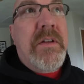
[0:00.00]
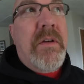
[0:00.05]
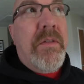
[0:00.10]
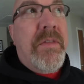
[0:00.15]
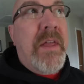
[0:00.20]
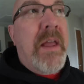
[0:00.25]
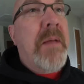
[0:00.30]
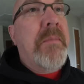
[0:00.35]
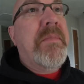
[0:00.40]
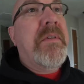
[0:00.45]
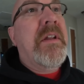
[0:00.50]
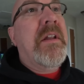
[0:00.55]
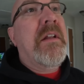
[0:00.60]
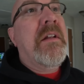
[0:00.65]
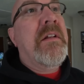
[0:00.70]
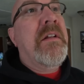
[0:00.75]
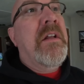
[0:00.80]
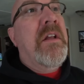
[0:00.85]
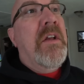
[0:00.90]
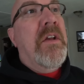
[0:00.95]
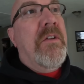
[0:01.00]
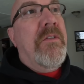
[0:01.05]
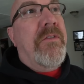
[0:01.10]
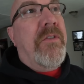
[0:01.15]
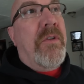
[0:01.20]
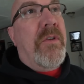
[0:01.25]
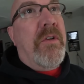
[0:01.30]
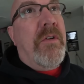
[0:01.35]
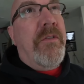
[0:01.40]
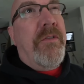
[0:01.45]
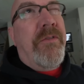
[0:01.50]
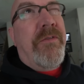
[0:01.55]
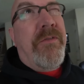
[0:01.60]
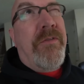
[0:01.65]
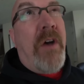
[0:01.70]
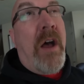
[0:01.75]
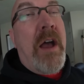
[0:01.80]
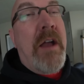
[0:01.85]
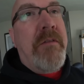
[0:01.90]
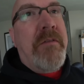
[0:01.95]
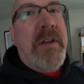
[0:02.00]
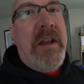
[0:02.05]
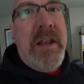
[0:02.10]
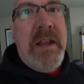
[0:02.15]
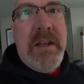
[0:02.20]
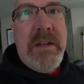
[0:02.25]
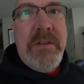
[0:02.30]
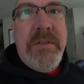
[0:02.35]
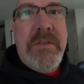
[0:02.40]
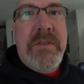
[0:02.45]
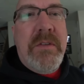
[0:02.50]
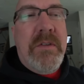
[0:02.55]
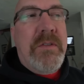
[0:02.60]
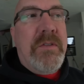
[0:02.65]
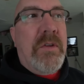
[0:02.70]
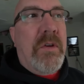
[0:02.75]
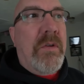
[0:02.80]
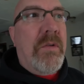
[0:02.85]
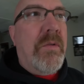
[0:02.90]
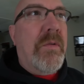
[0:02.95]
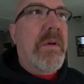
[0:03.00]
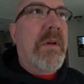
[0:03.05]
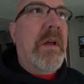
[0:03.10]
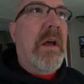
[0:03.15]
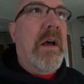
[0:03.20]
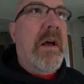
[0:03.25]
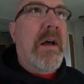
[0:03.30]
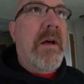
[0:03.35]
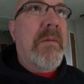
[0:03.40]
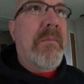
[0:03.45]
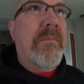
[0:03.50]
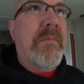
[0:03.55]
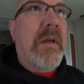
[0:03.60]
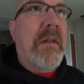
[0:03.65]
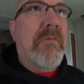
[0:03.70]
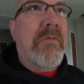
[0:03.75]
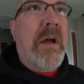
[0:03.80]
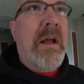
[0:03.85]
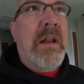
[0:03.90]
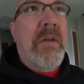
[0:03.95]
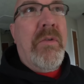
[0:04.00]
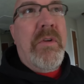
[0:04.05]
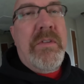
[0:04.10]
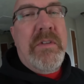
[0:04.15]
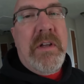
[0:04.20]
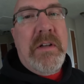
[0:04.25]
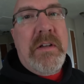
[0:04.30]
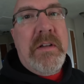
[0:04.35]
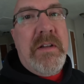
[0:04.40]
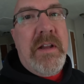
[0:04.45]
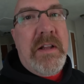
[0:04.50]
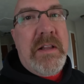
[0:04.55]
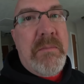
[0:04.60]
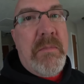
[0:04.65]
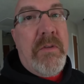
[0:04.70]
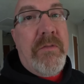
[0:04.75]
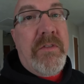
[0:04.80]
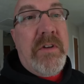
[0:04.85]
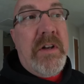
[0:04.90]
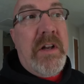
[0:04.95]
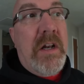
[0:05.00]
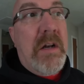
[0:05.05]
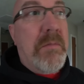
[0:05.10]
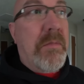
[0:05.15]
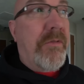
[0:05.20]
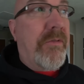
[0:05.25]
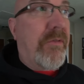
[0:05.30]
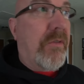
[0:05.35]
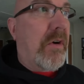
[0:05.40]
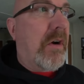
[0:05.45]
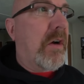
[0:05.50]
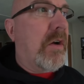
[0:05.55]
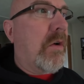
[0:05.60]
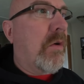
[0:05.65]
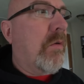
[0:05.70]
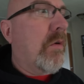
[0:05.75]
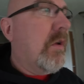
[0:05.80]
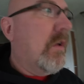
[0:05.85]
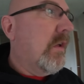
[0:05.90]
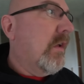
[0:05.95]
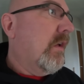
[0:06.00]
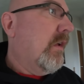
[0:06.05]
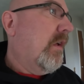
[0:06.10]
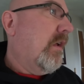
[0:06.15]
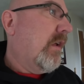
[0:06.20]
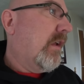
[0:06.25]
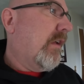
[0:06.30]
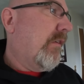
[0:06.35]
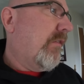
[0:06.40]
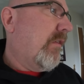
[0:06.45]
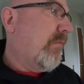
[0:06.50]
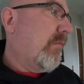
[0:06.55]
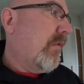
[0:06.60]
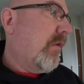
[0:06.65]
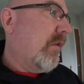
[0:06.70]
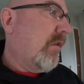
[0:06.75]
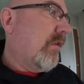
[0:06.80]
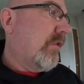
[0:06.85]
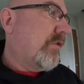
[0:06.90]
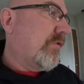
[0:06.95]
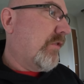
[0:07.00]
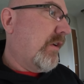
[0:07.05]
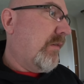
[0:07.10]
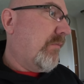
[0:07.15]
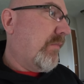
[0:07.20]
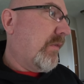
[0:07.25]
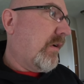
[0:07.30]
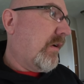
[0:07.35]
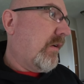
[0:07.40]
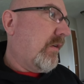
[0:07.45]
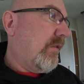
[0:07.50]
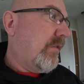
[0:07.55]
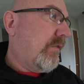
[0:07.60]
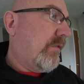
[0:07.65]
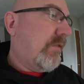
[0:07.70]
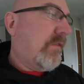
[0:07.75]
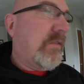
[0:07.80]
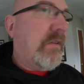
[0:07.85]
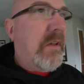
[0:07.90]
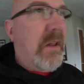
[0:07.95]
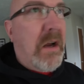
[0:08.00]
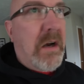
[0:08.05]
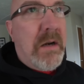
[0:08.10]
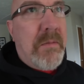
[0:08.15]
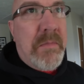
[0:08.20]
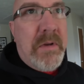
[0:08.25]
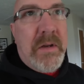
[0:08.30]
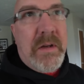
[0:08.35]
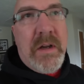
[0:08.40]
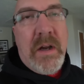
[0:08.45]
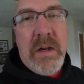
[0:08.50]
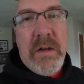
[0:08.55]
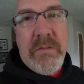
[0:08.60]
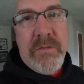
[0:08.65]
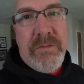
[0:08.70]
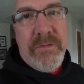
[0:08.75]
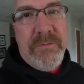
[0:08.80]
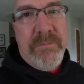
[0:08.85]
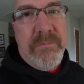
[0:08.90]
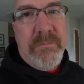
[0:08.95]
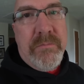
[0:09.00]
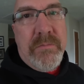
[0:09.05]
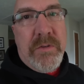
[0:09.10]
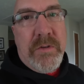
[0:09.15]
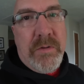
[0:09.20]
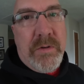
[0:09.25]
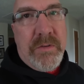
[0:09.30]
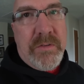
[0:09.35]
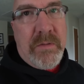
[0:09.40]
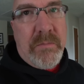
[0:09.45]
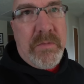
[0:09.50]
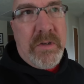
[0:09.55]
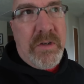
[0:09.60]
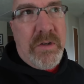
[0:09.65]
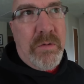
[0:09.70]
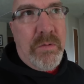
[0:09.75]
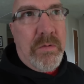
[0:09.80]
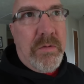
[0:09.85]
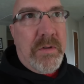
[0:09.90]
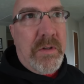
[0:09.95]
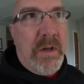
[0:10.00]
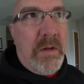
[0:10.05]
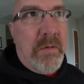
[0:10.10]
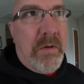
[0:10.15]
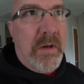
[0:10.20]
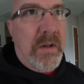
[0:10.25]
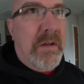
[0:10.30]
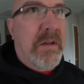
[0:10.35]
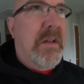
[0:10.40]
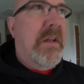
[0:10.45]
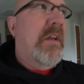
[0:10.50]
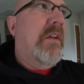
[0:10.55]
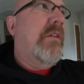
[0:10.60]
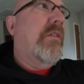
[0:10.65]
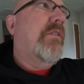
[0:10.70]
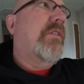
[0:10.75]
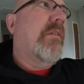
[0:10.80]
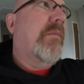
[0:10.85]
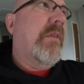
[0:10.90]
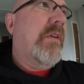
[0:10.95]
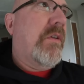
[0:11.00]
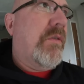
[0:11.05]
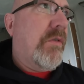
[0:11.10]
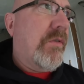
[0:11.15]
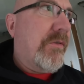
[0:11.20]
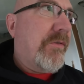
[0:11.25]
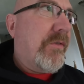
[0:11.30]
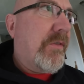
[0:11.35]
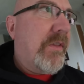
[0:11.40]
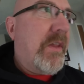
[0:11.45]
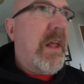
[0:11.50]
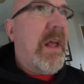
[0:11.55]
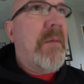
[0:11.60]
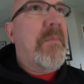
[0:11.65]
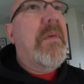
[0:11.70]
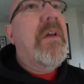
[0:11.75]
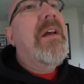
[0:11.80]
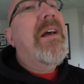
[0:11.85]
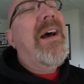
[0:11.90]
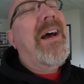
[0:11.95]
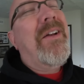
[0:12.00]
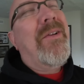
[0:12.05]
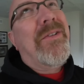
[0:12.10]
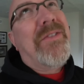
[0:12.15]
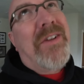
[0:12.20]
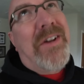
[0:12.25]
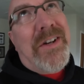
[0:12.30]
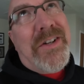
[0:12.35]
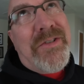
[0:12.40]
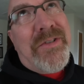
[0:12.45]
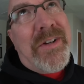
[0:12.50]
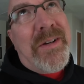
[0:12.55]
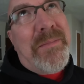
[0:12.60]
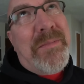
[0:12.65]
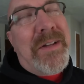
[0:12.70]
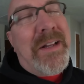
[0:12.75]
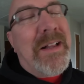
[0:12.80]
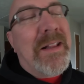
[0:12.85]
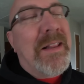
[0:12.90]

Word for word: Southampton, for 5 days. So I always like to take them out to dinner before I go, give them a little treat because I'm going to be kind of doing something cool and I want to do something cool for them. I know it's on a trip to